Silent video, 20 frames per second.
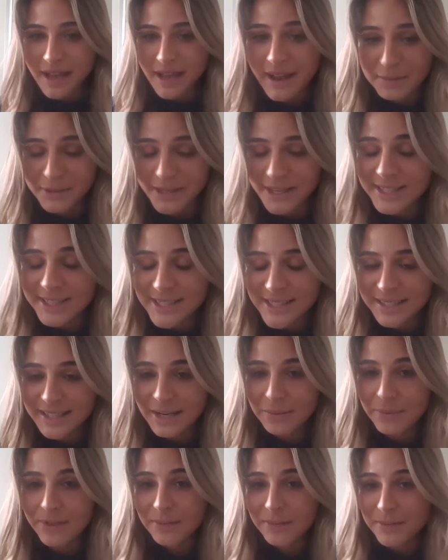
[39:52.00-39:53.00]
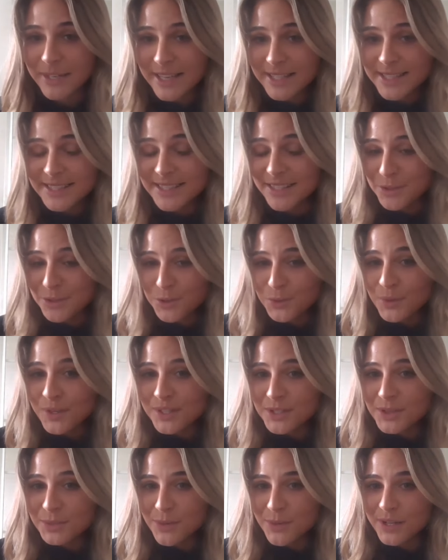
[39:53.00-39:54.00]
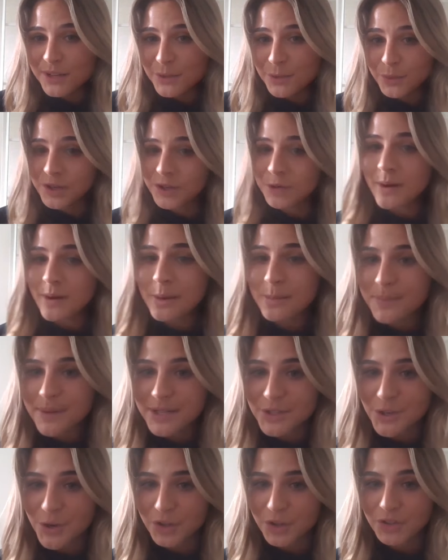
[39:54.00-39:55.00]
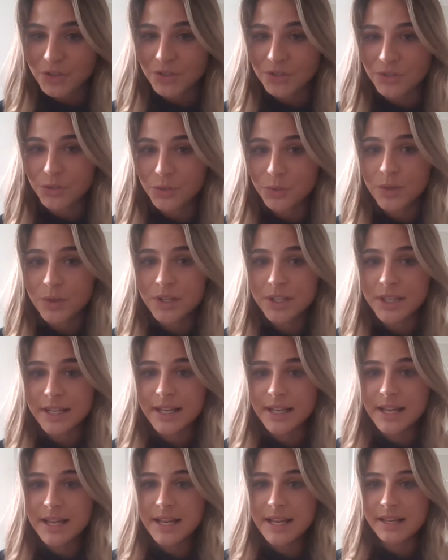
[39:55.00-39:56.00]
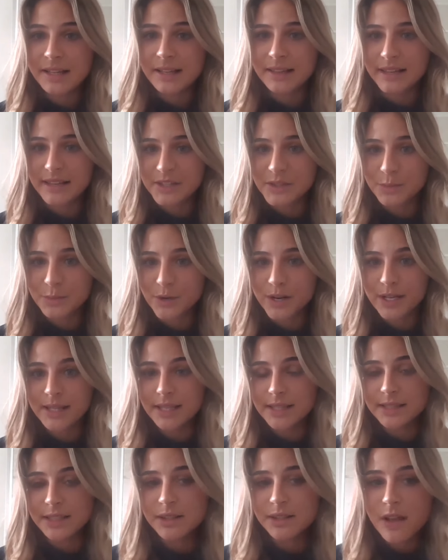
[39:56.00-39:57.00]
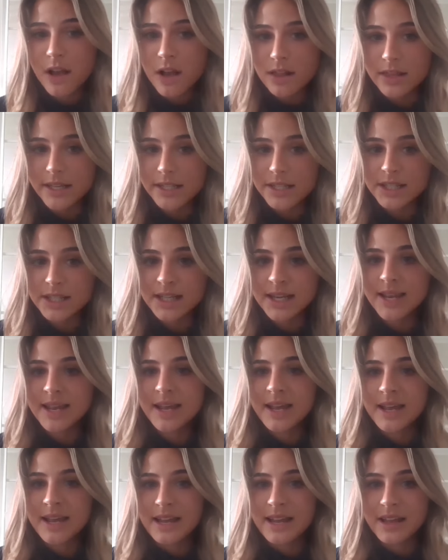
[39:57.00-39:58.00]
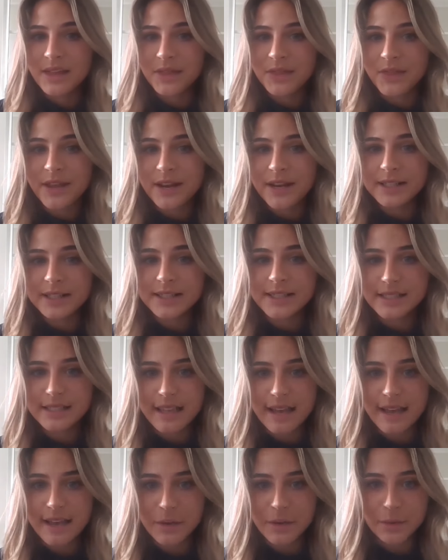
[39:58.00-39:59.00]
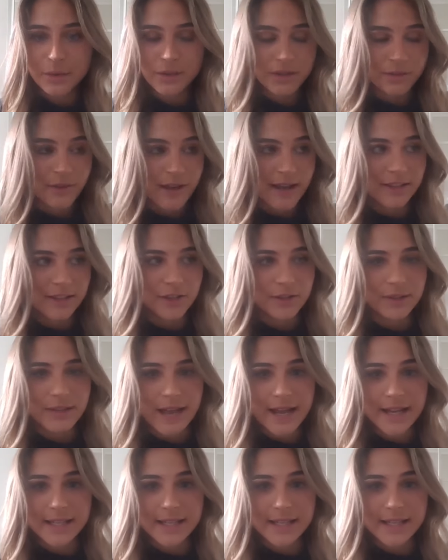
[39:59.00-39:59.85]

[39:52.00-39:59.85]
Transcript: I- I'm guessing now, but I'm guessing that you want to spread the word about Bitcoin. You want to like spread the knowledge. And there's like where the value